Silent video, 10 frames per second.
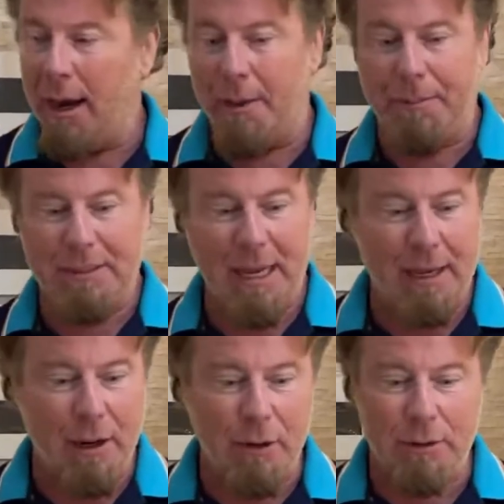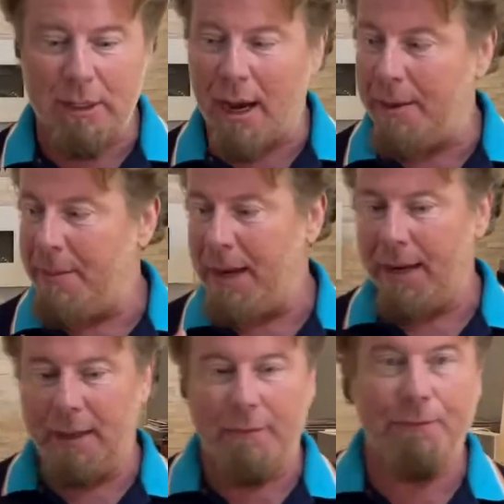potatoes, I
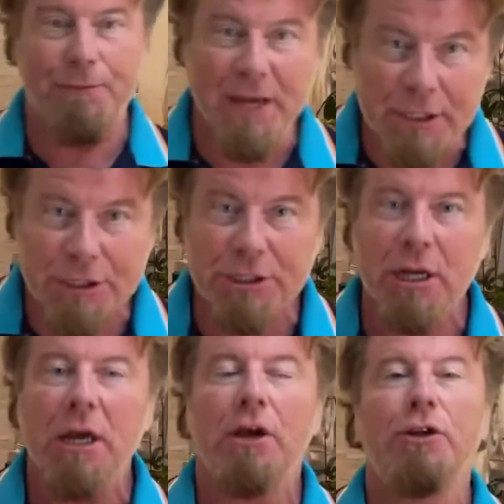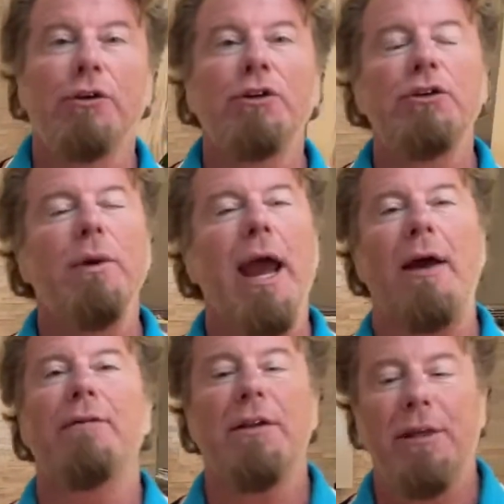made fish. You can do
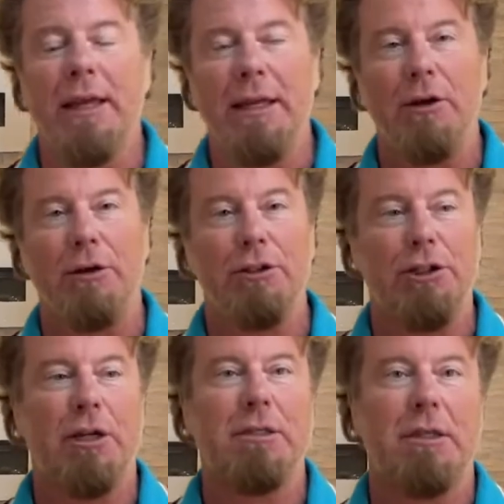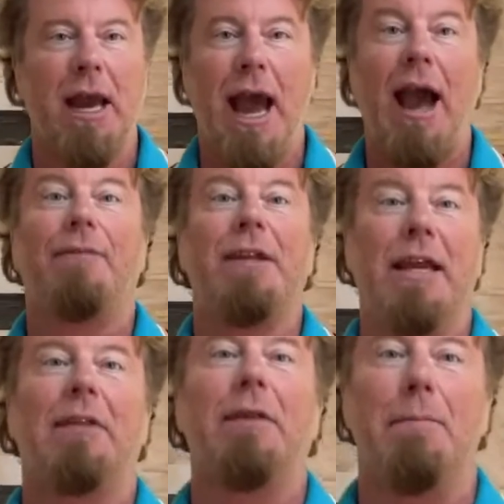everything in here. You just have to
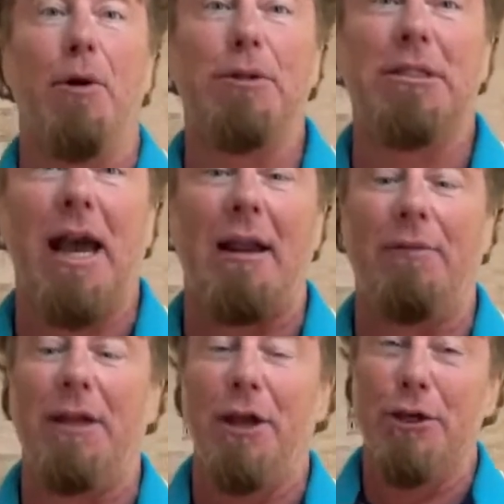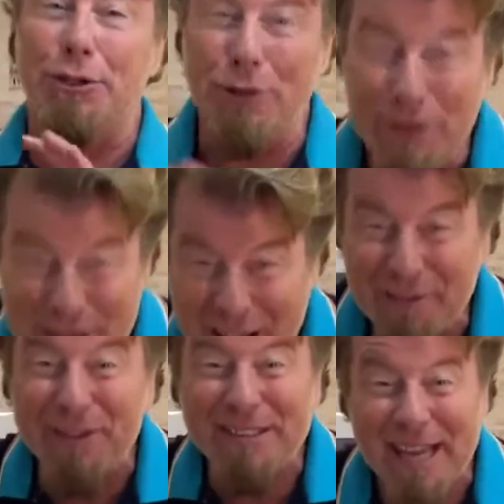get the most out of it so you
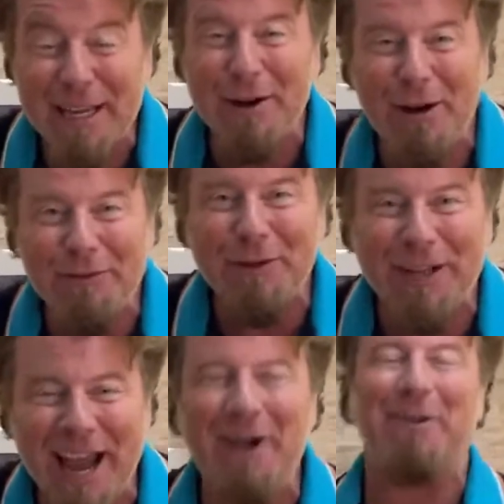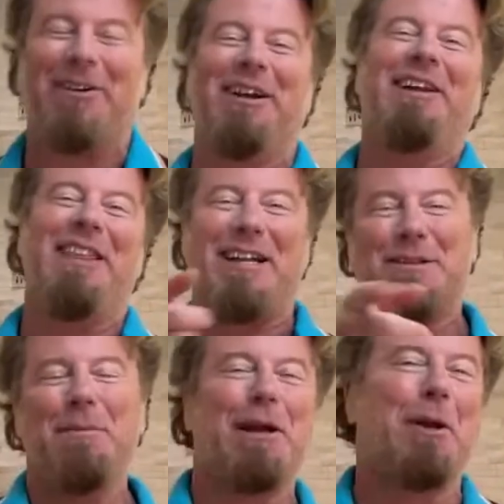never take it off your counter.
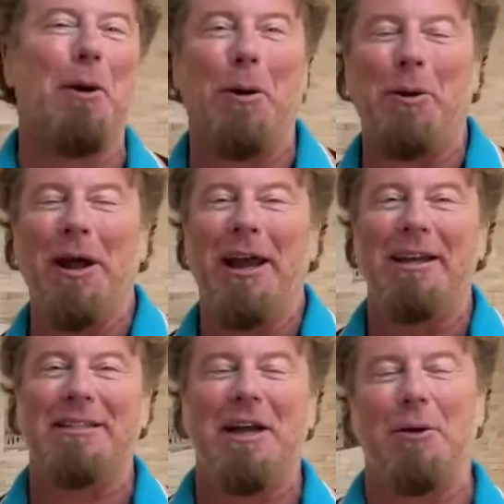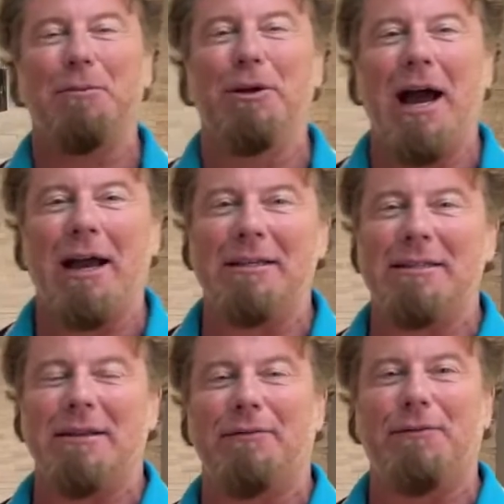That's my goal, is to help you
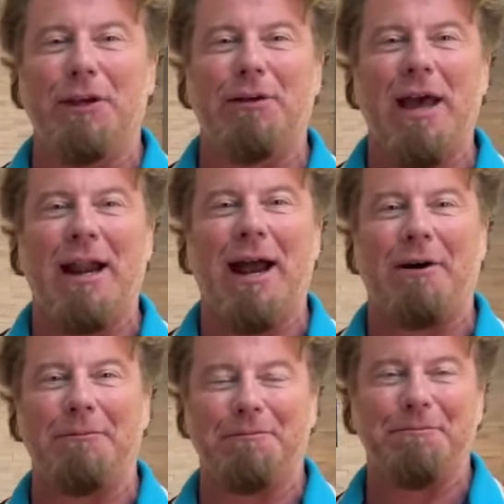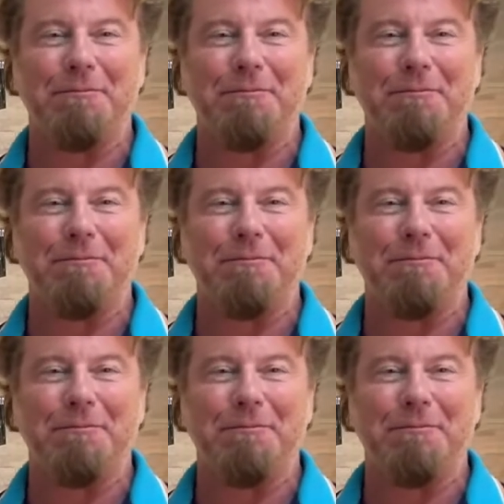guys figure that out.